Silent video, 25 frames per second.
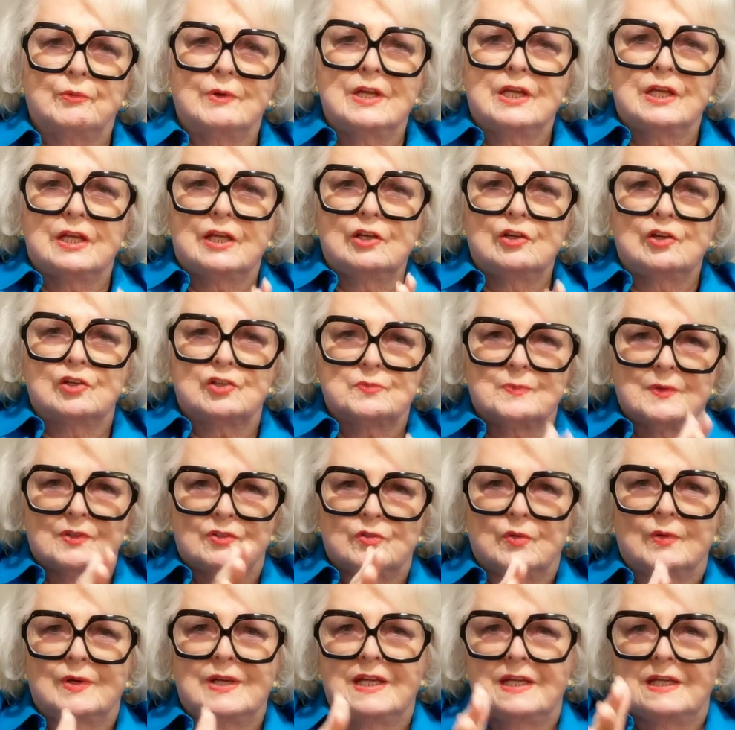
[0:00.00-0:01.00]
3 years
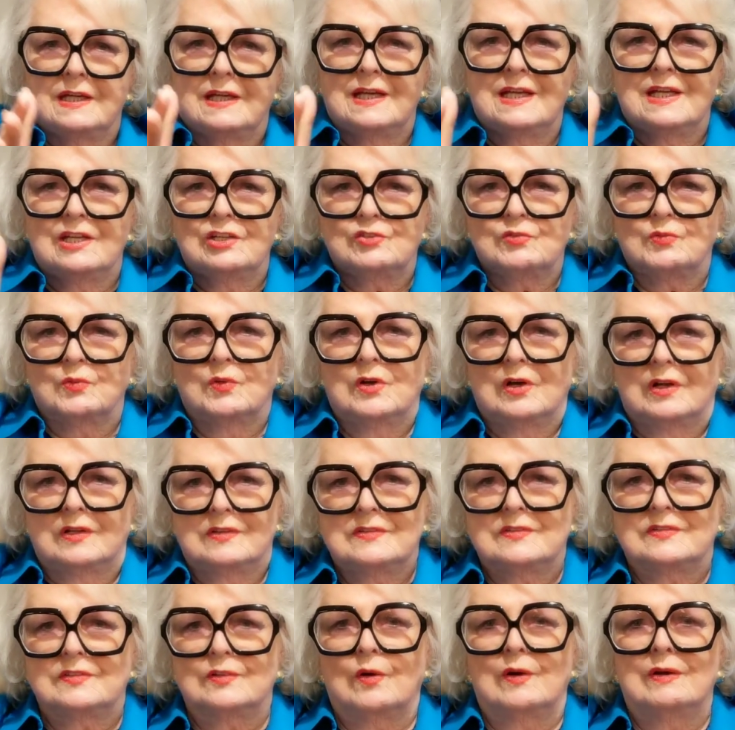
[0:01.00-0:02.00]
between each
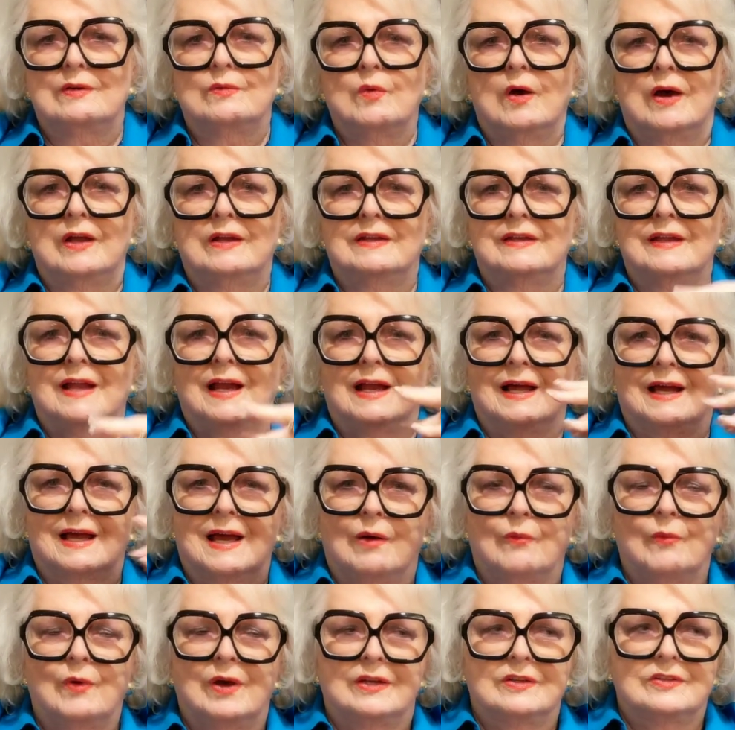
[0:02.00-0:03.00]
one, so it wasn't
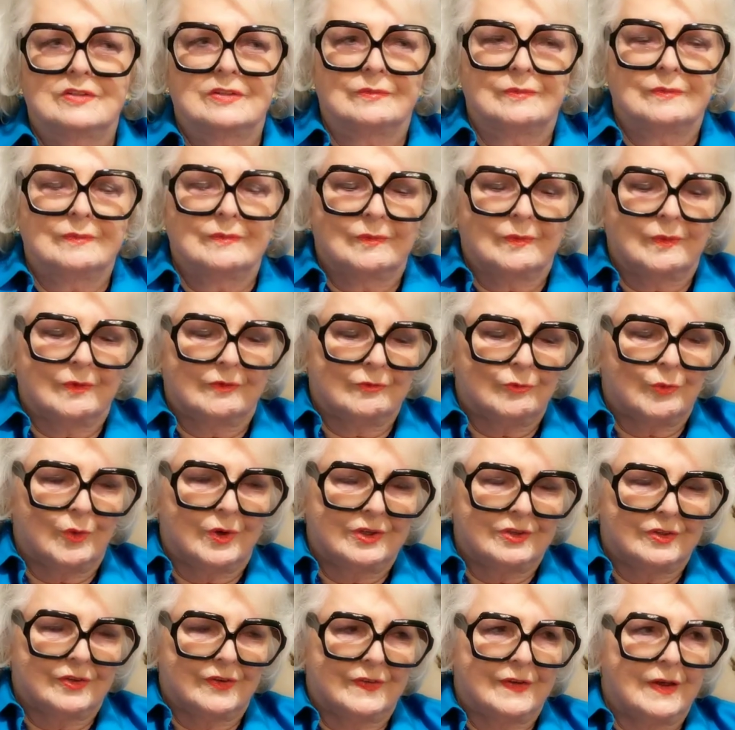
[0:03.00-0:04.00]
like I went to
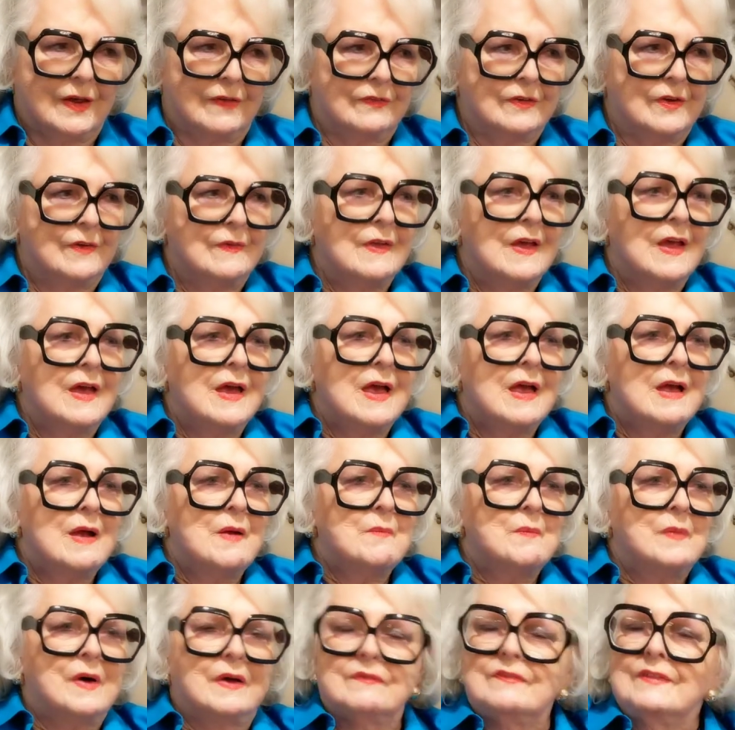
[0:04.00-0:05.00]
one to the other.
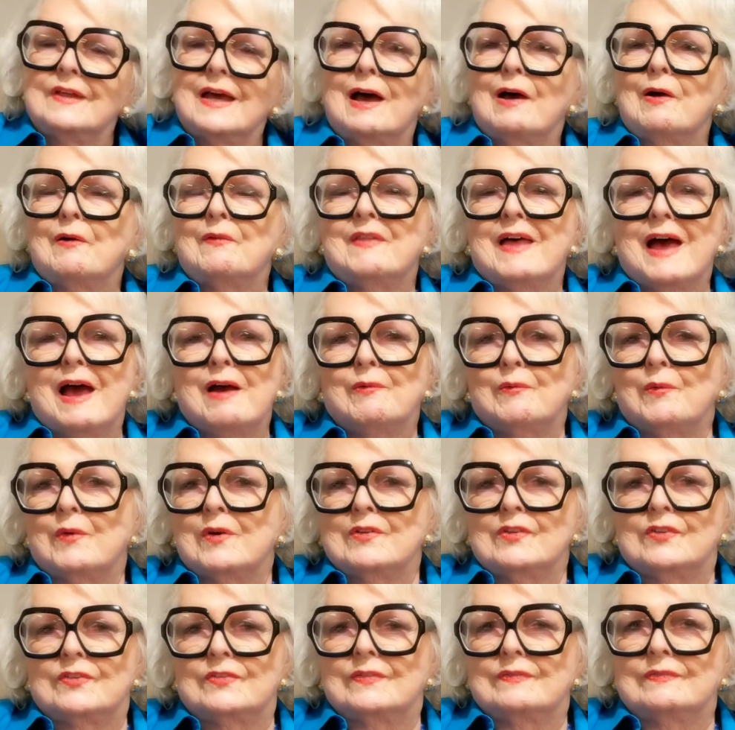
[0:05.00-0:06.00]
But that
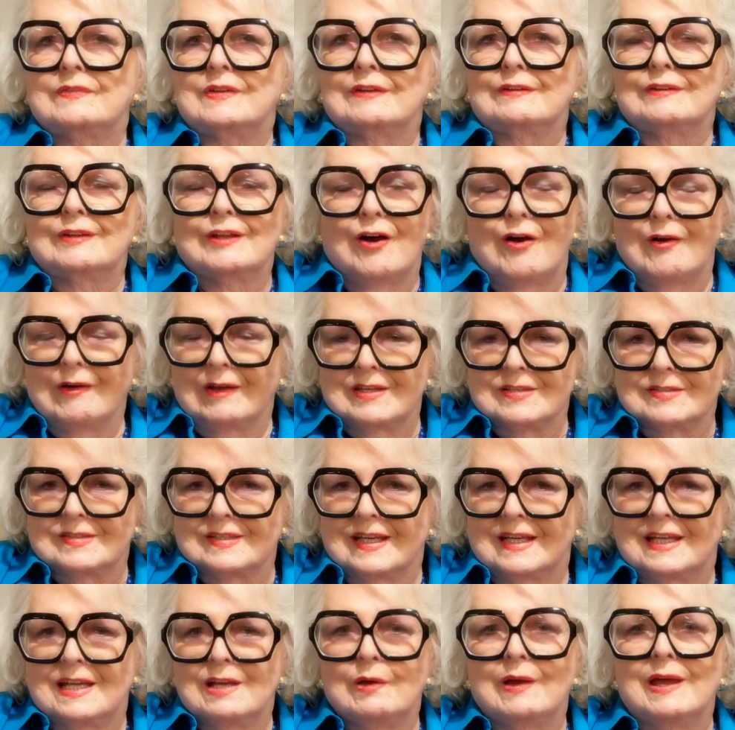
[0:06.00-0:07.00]
was the
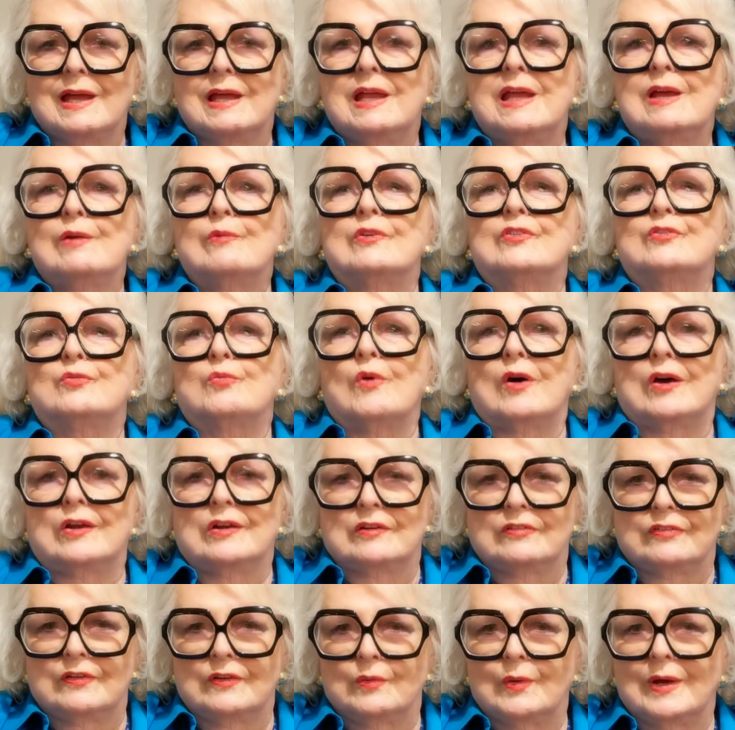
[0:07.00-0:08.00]
longest, and he was
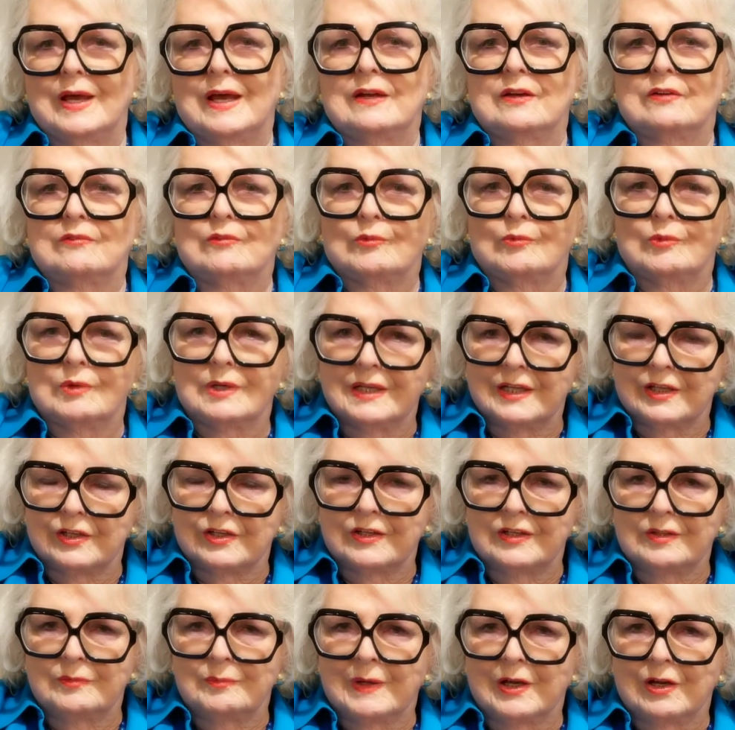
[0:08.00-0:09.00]
wonderful. We had a really
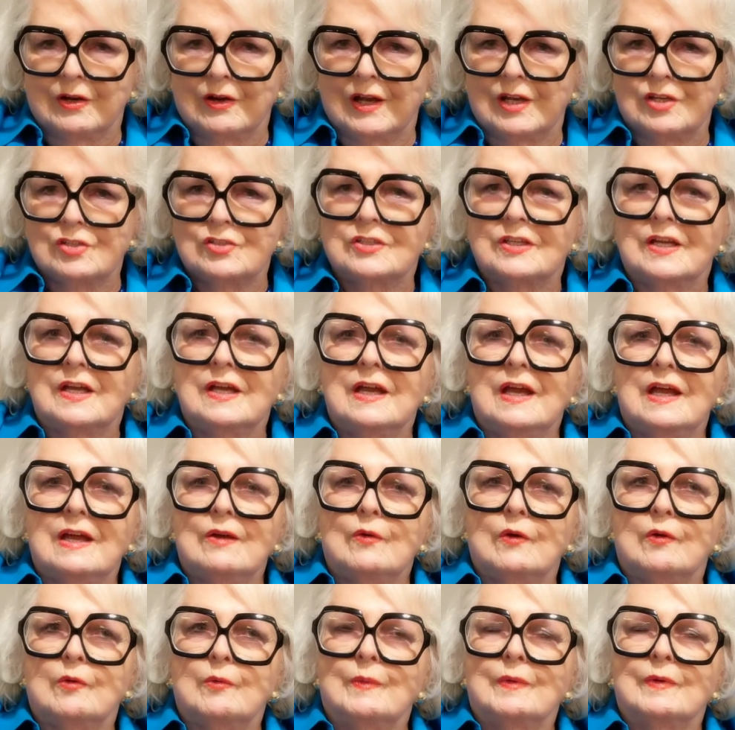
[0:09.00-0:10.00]
good marriage.
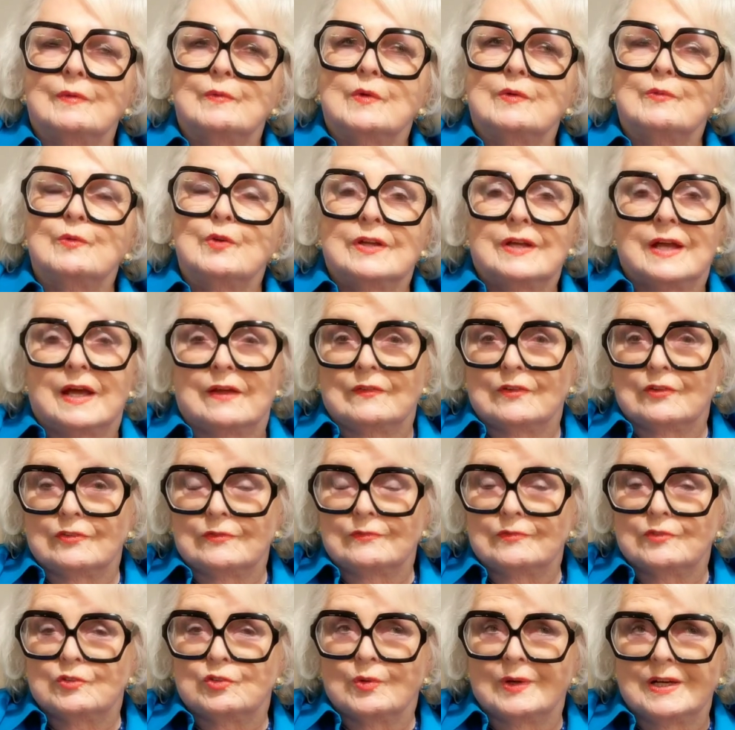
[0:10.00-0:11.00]
We were
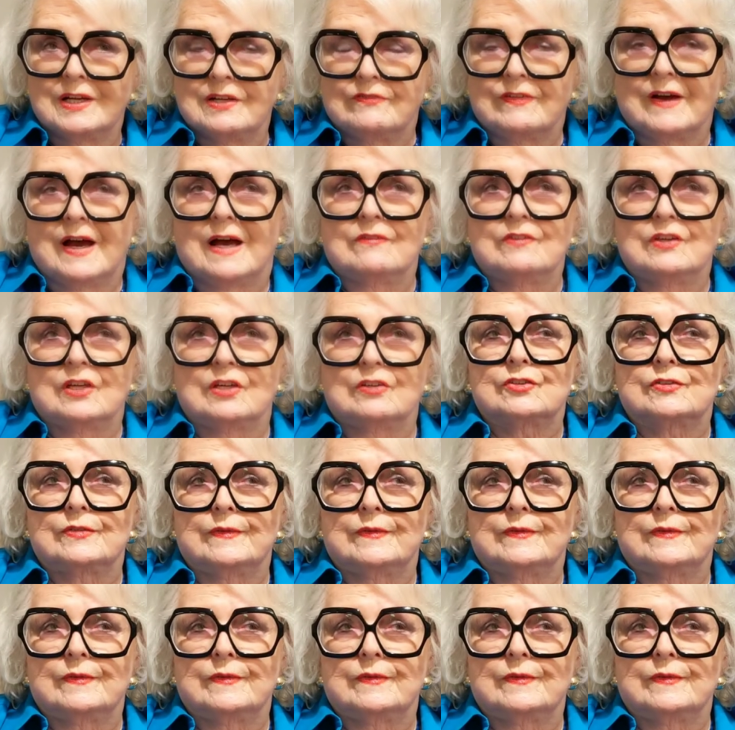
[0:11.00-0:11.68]
together 25 years.